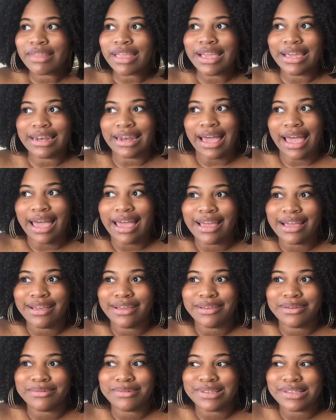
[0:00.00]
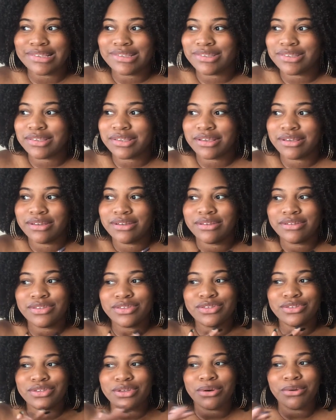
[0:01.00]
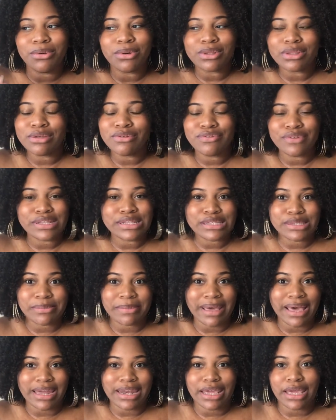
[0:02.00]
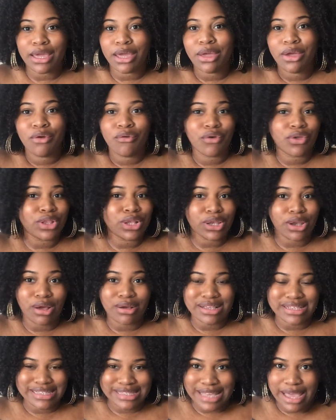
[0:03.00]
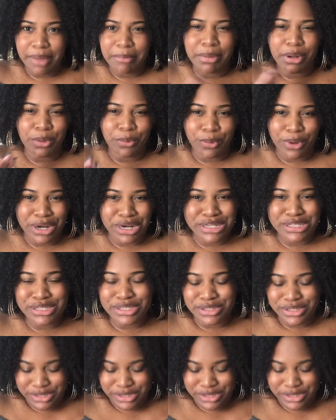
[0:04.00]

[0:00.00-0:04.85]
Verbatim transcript: And I was so on the fence about it for the longest time, but it works.